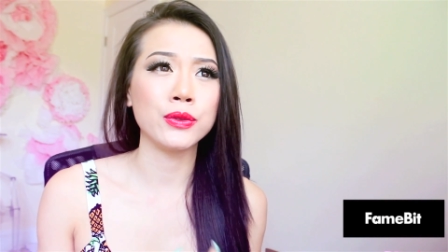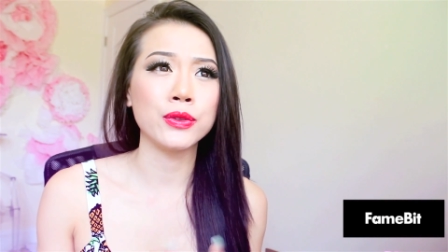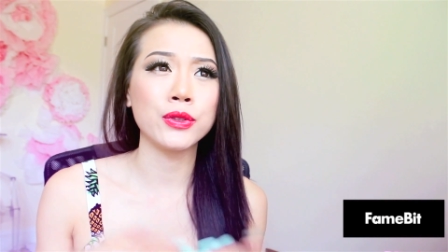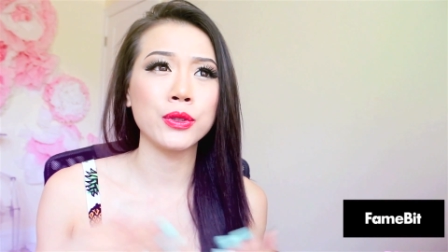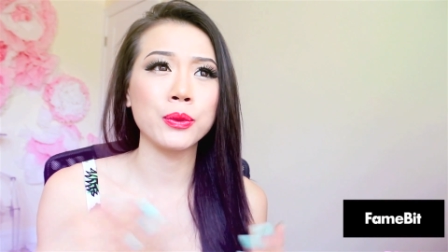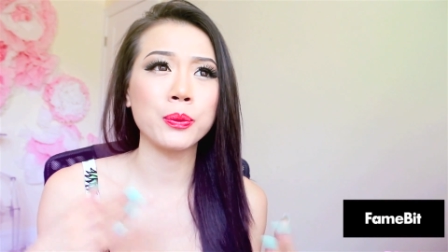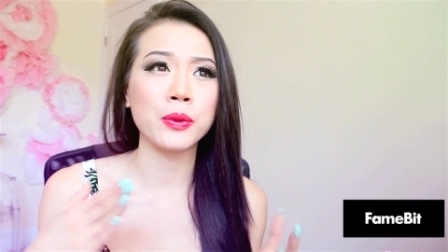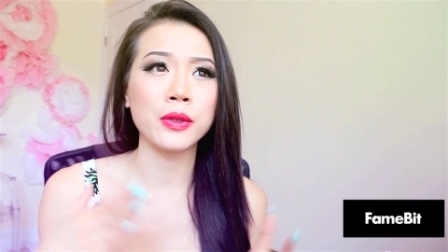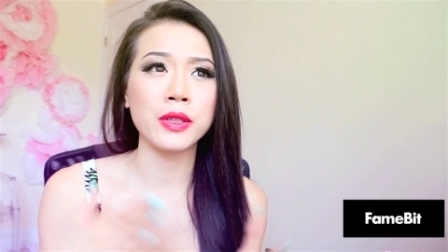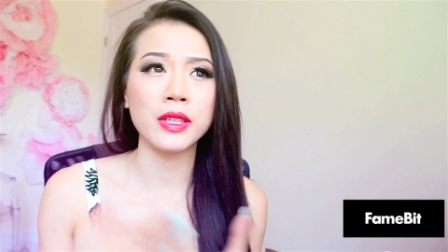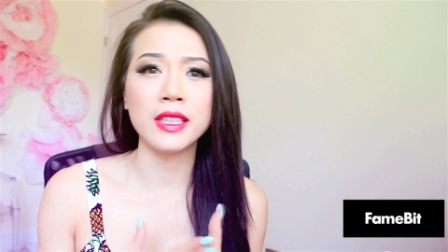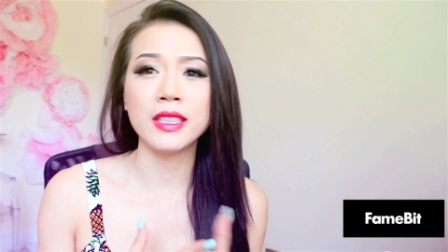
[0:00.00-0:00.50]

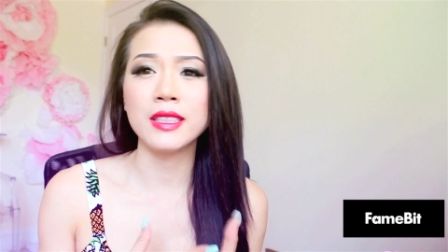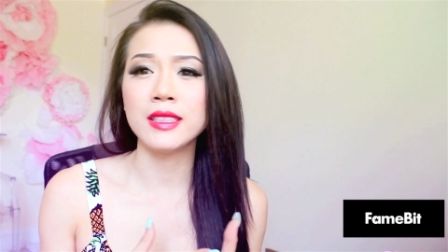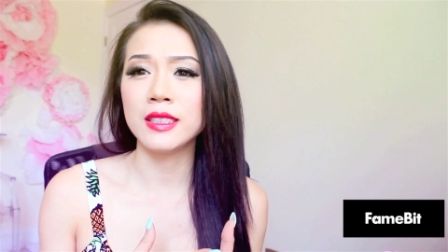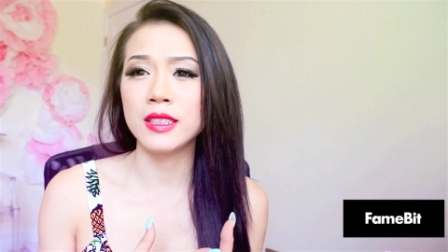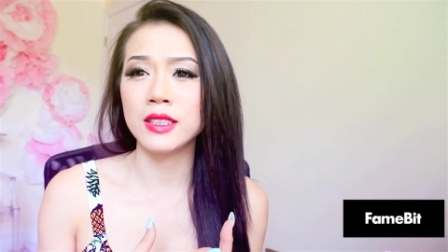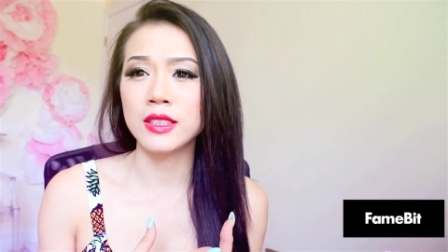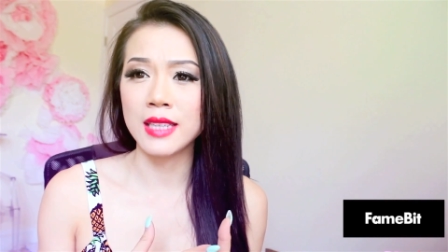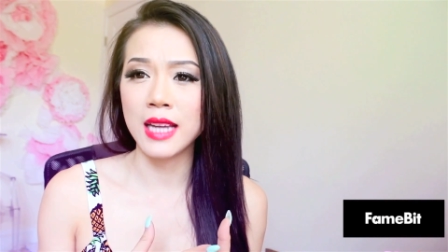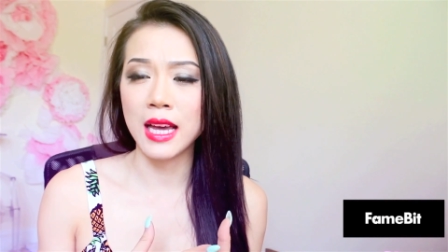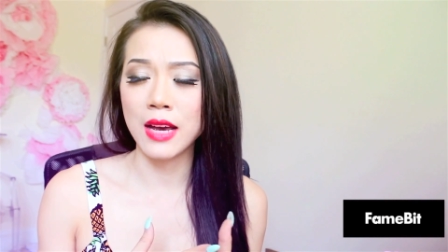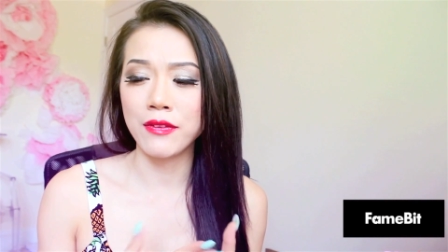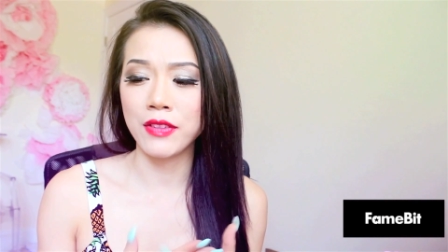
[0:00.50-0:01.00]
super easy
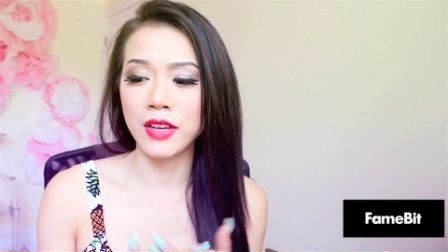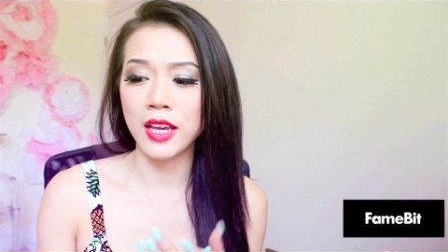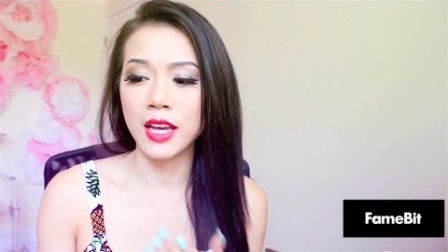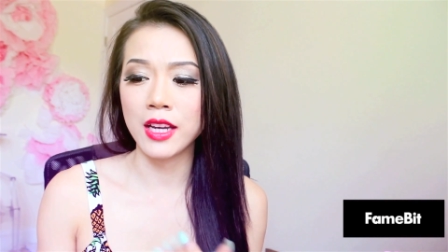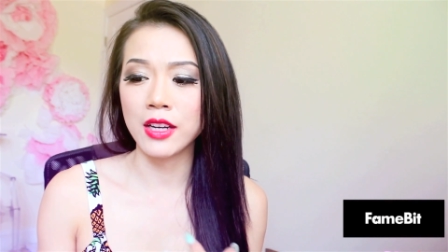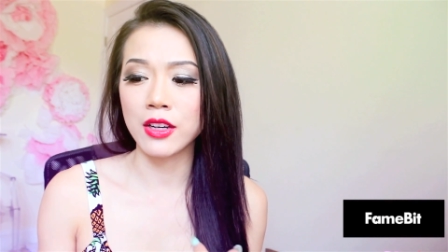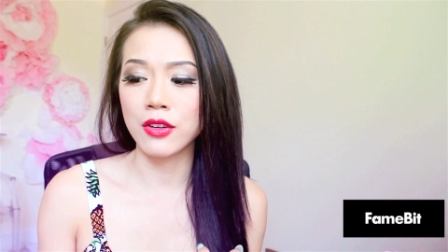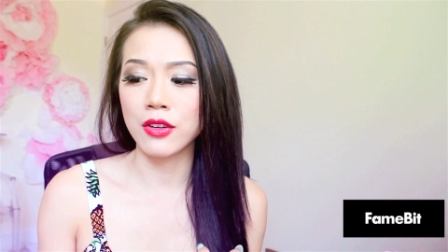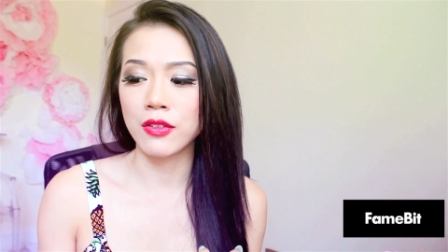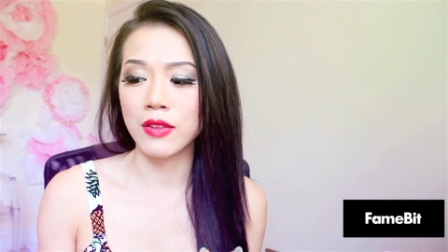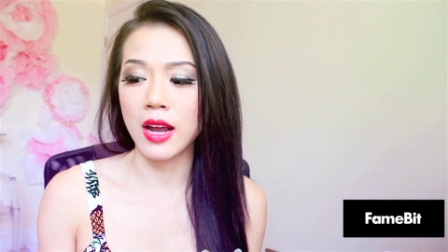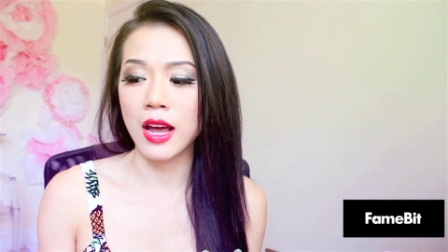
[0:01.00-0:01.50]
to
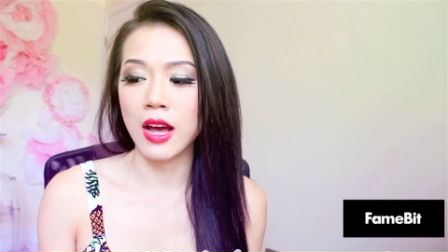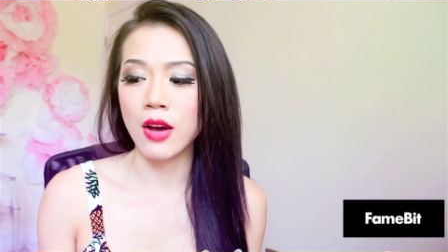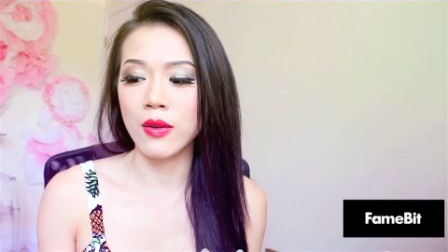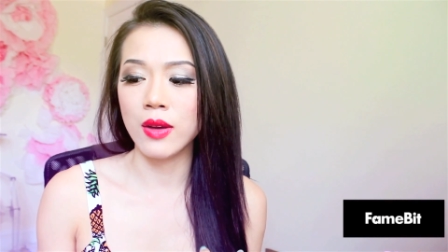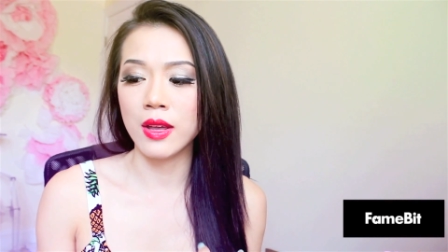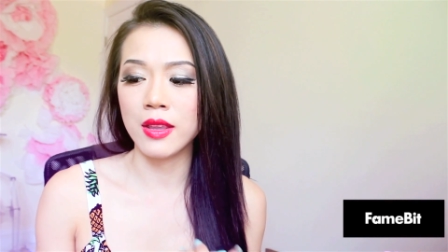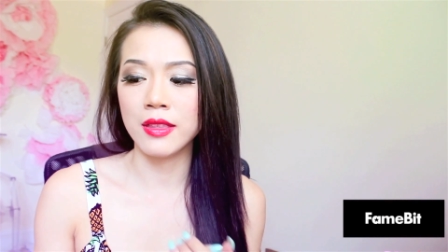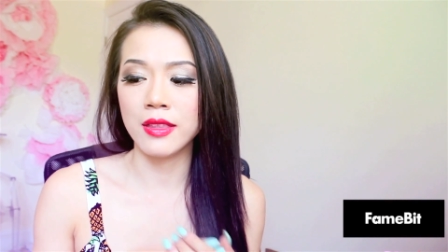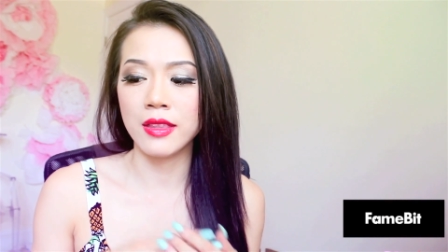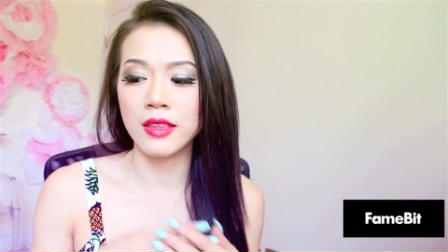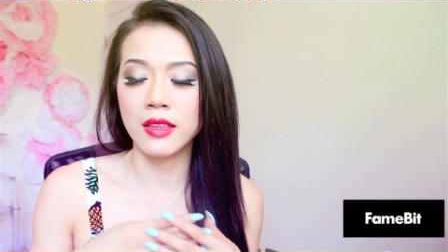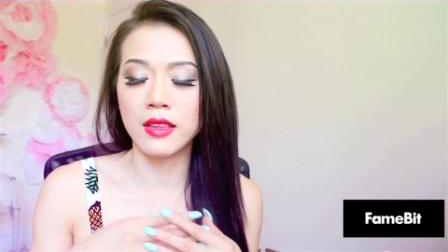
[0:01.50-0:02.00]
navigate around
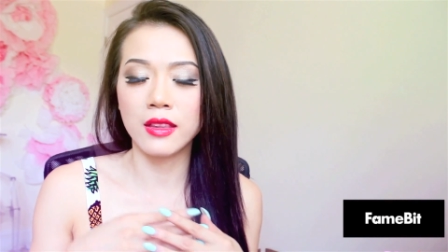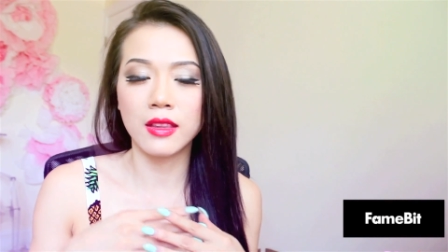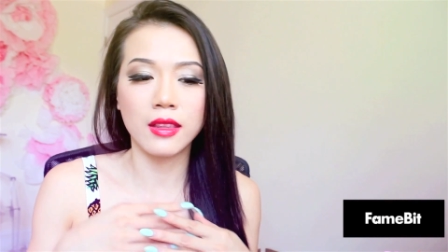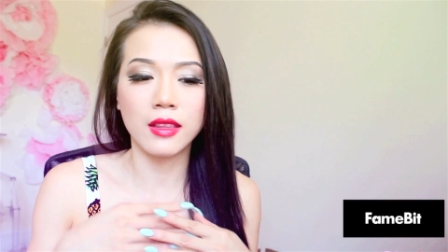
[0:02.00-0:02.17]
and